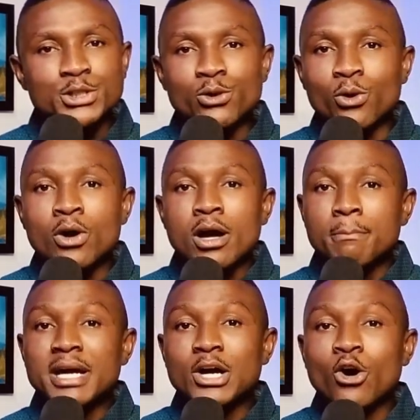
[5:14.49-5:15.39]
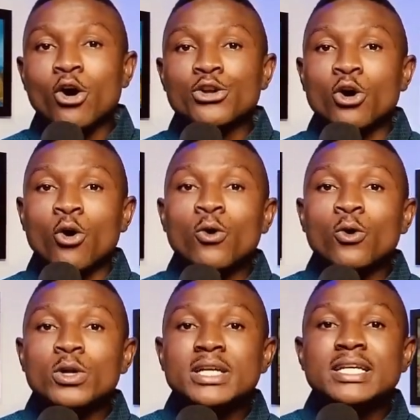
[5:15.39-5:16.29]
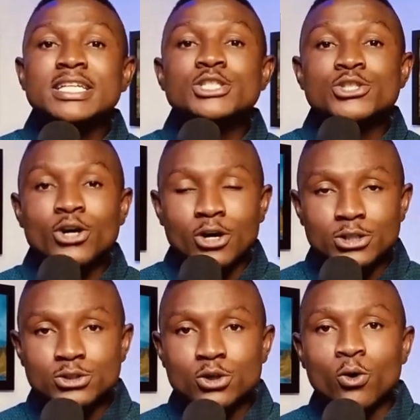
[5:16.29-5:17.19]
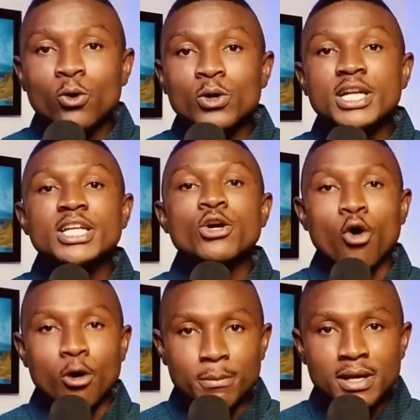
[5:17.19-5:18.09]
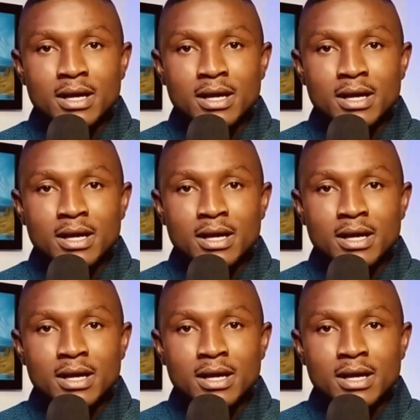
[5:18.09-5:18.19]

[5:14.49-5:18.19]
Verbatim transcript: No, make God your only source, your only hope.